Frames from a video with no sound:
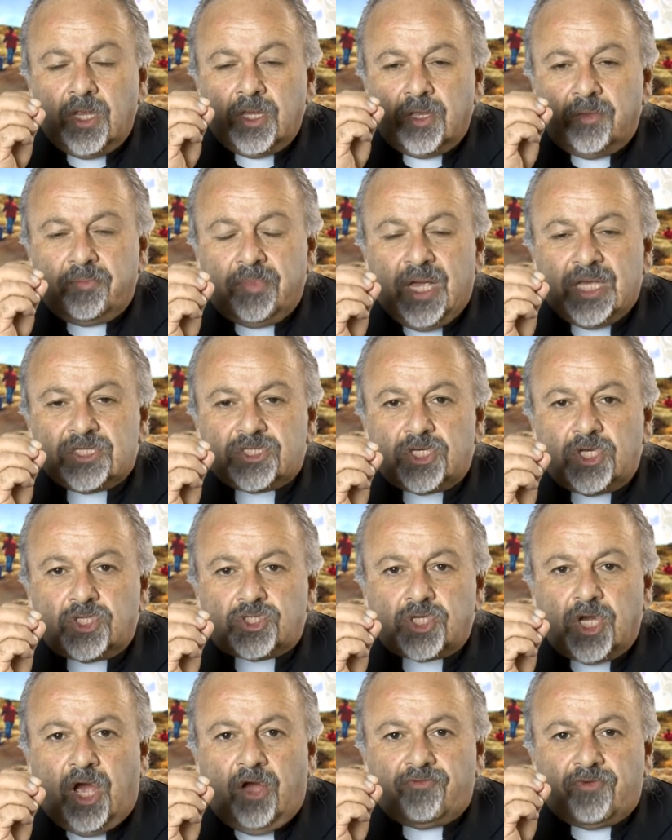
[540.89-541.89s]
the
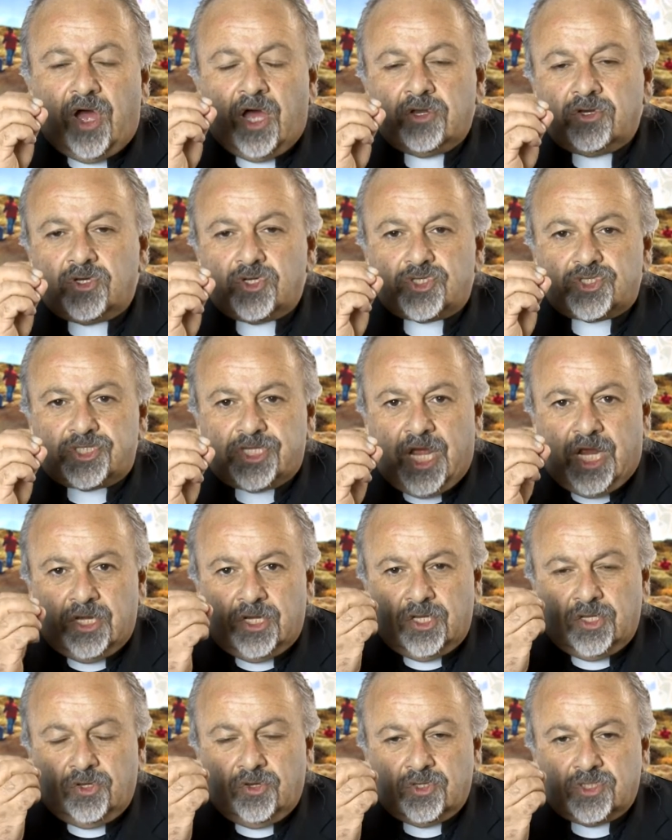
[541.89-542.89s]
message of
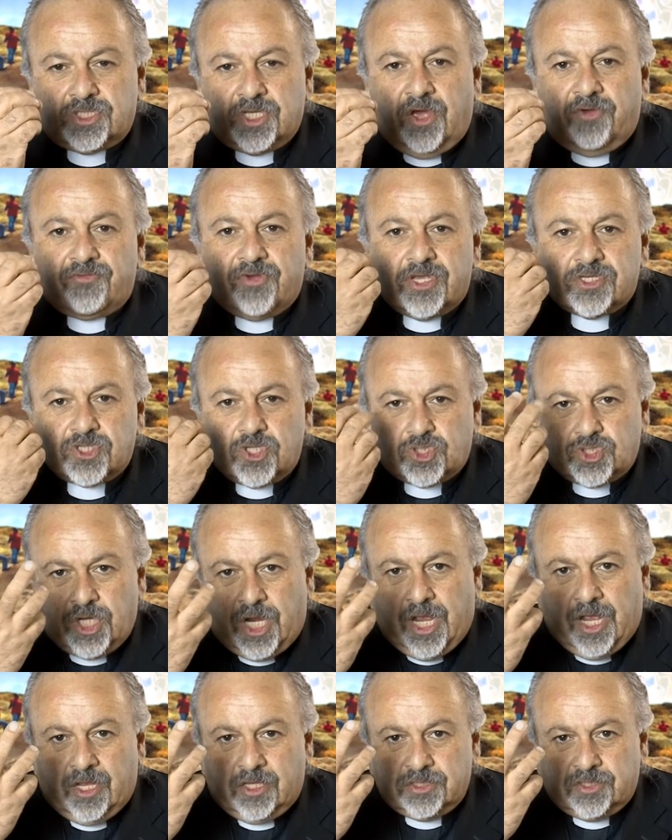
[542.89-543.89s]
understanding yourself as a
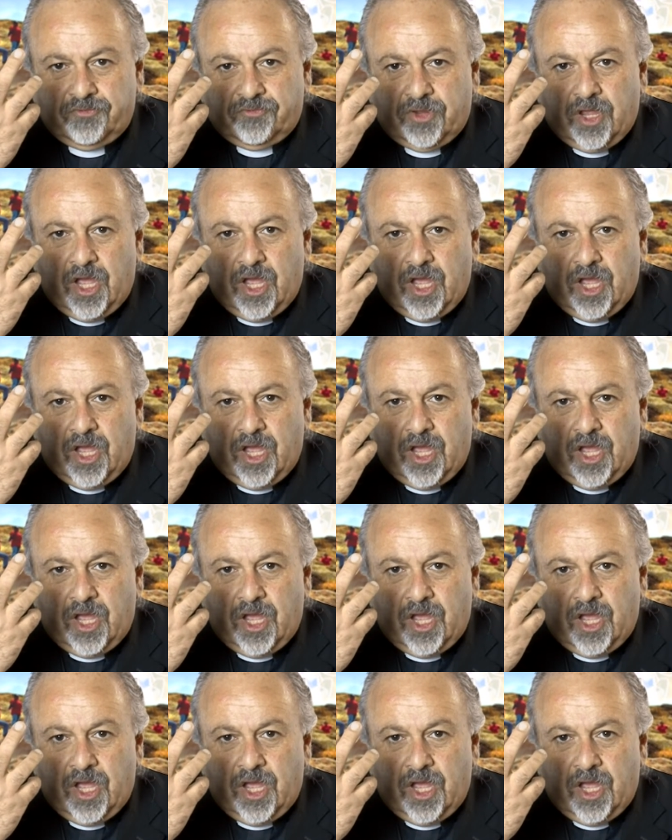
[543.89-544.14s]
child of